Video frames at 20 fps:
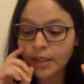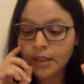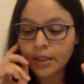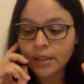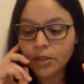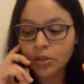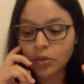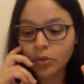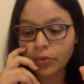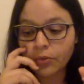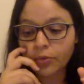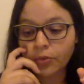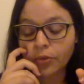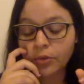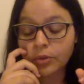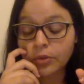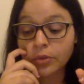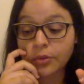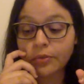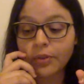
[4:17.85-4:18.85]
So
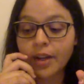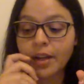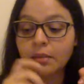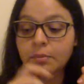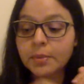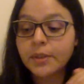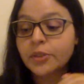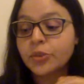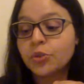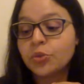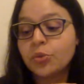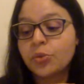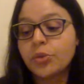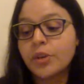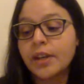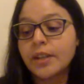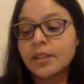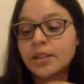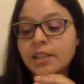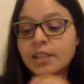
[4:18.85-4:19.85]
to find P2
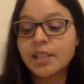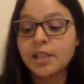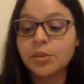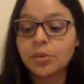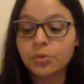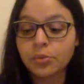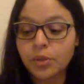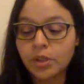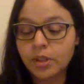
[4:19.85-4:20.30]
and T3,